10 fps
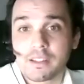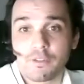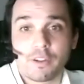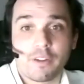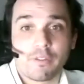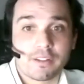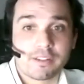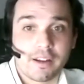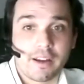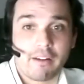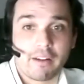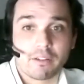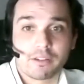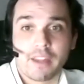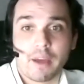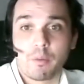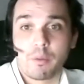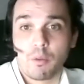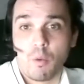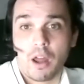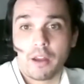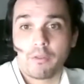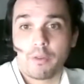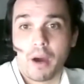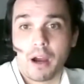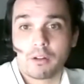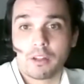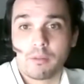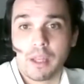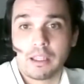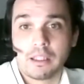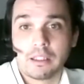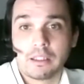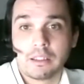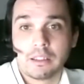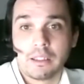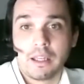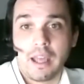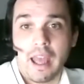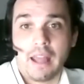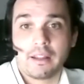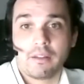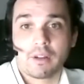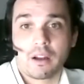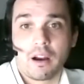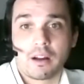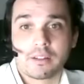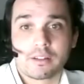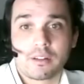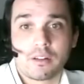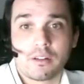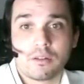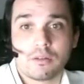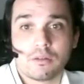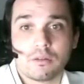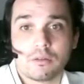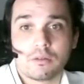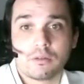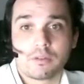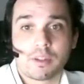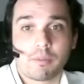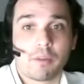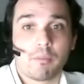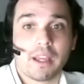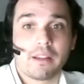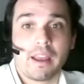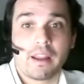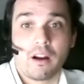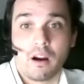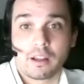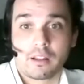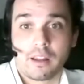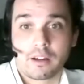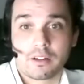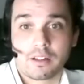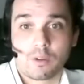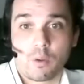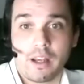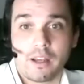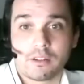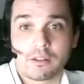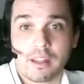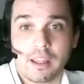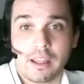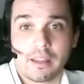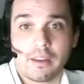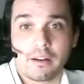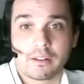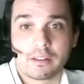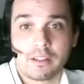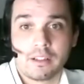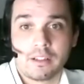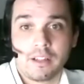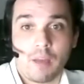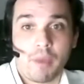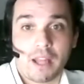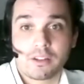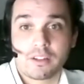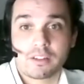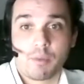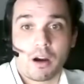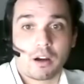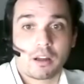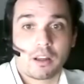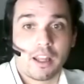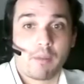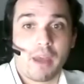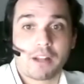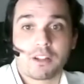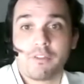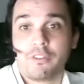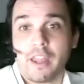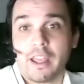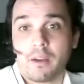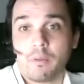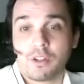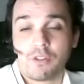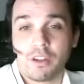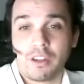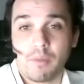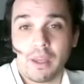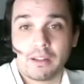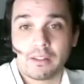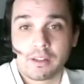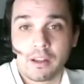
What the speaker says: for different scenarios. So that would be one for MongoDB. And in regards to some of the big data architecture, it's quite interesting. There's Apache Spark and Apache Flink, which really means